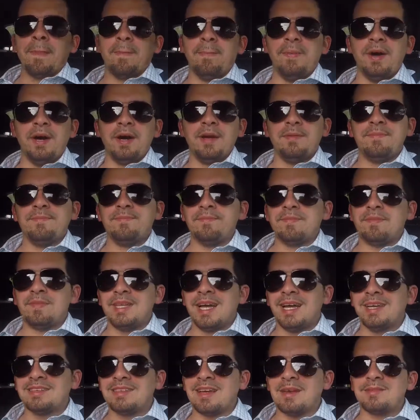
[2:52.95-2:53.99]
But
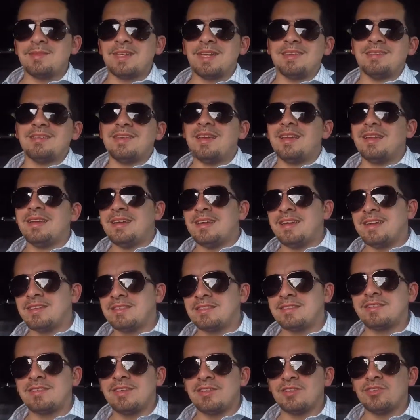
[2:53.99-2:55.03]
9 times out of 10
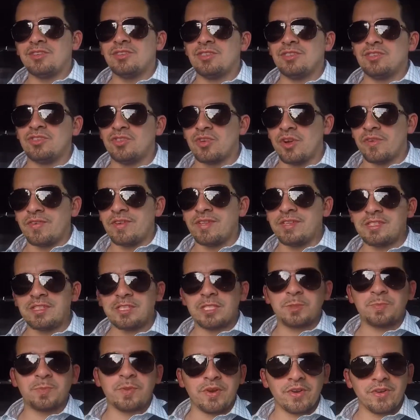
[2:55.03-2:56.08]
it's driven
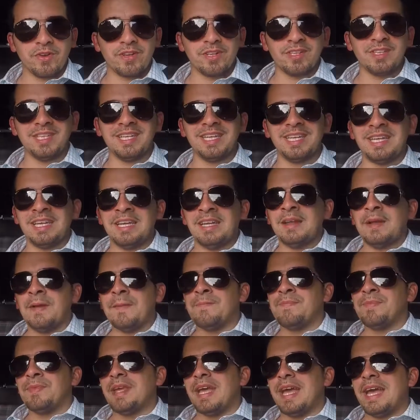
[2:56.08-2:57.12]
spiritedly,
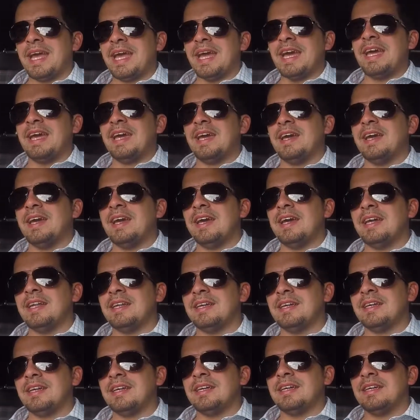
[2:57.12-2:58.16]

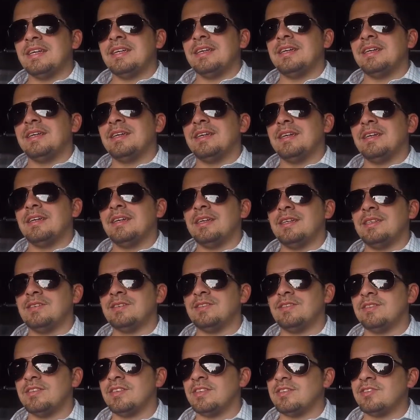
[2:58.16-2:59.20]
and
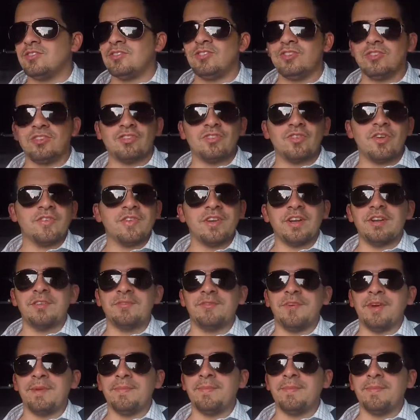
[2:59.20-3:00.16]
it's just driven in a fun